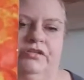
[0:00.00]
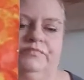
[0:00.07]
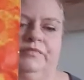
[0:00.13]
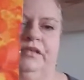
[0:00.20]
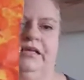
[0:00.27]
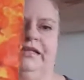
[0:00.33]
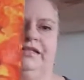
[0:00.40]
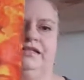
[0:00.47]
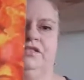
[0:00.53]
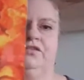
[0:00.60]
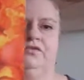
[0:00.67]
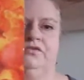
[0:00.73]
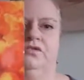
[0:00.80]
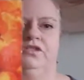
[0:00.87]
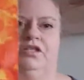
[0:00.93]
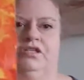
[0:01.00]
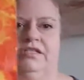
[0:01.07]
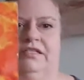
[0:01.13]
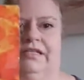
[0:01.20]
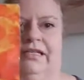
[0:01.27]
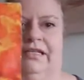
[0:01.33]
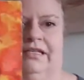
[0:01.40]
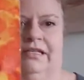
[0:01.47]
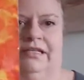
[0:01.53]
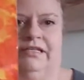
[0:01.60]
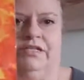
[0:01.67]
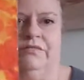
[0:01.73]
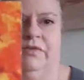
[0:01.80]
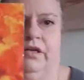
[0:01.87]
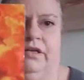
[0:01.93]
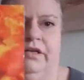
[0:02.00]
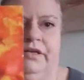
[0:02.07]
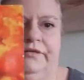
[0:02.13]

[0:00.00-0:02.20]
But I can also see in this one,